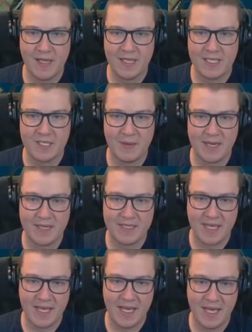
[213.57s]
in that space
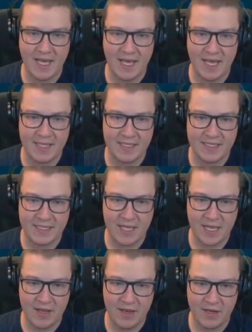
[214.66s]
there, and
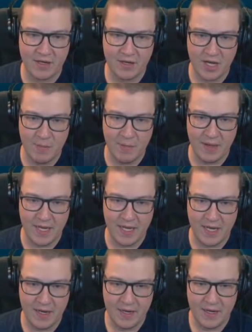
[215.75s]
they are not going to
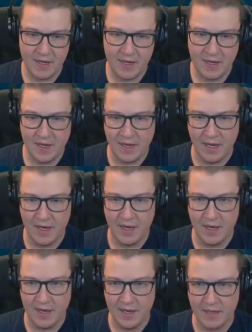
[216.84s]
be
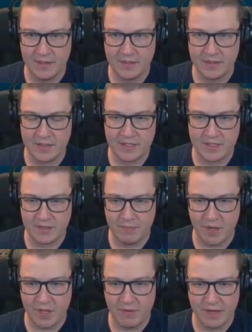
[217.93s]
sort of
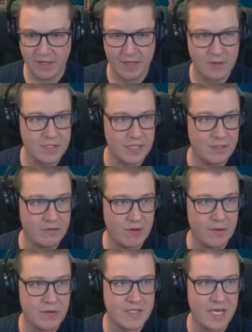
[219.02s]
bothering those little
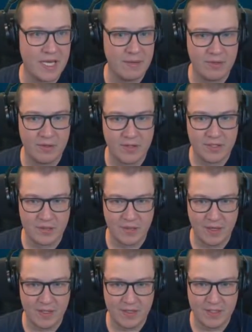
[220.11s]
folks anymore as
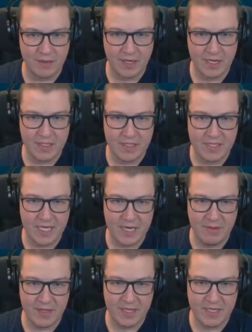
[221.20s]
well. So I'm going to do the
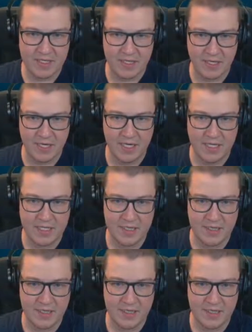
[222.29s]
same on this side,